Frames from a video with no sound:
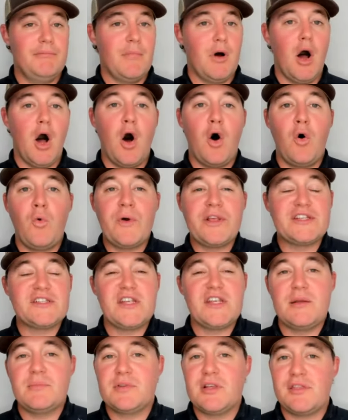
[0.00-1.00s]
always
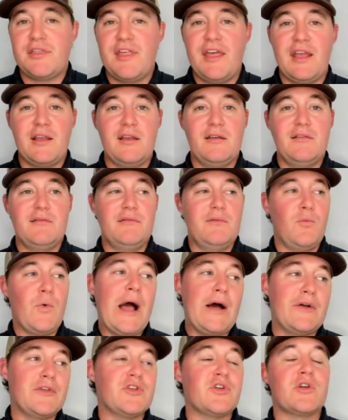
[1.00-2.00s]
seem to think
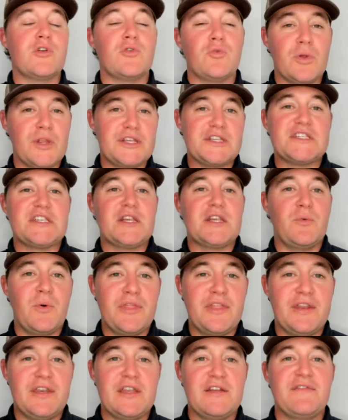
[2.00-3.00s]
wow, you can really see when
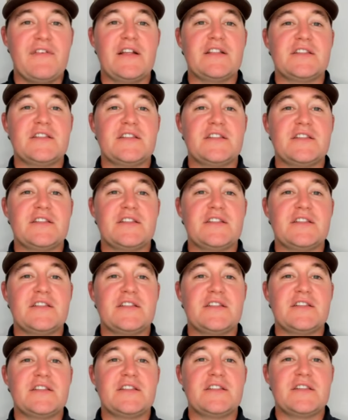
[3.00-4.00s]
the defense
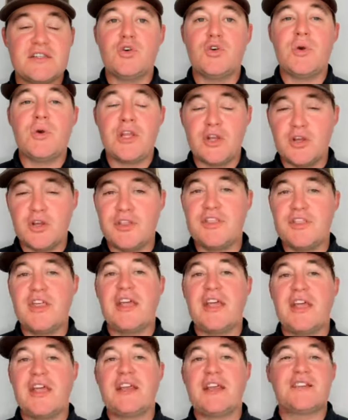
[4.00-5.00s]
is
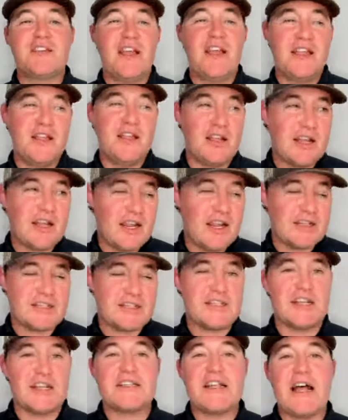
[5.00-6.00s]
doing good things and
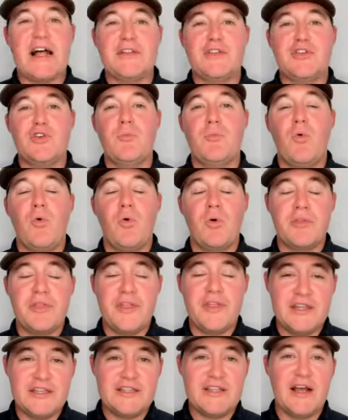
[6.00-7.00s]
it kind of sticks out to you
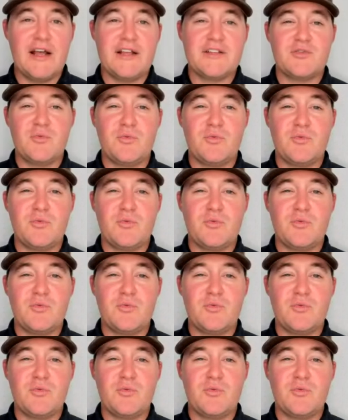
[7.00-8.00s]
more than it does when
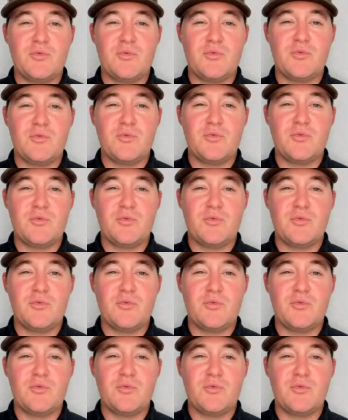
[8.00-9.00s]
the offense completes a
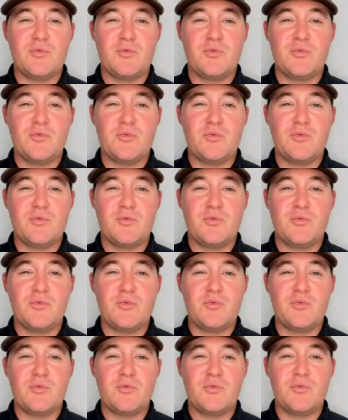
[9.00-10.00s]
pass, picks up a first down,
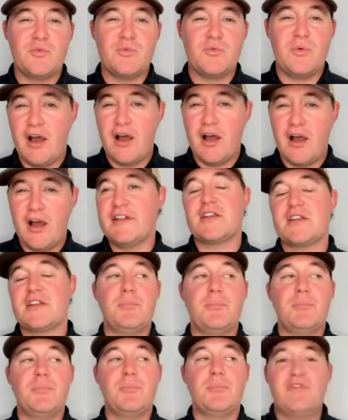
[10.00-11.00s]
because it's all
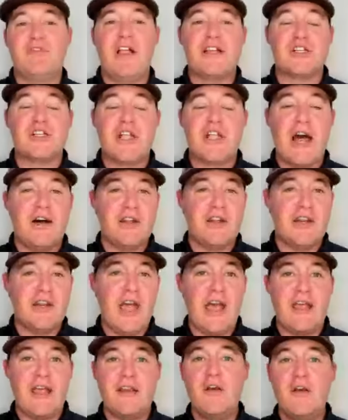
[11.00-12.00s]
not fleshed out in
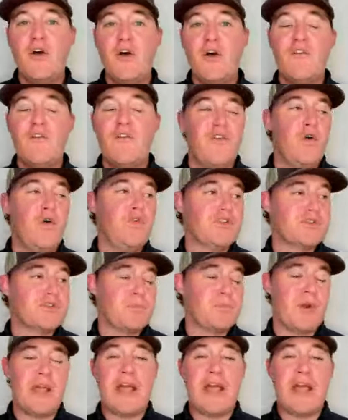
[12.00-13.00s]
a full
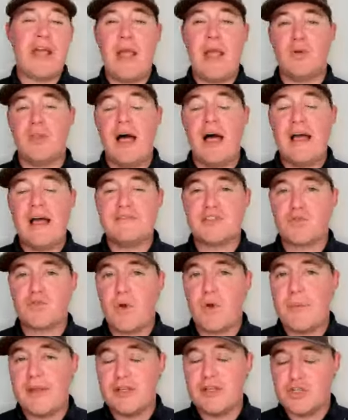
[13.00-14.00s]
spring game or live
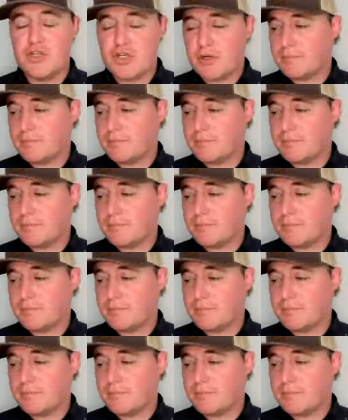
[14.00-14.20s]
scrimmage.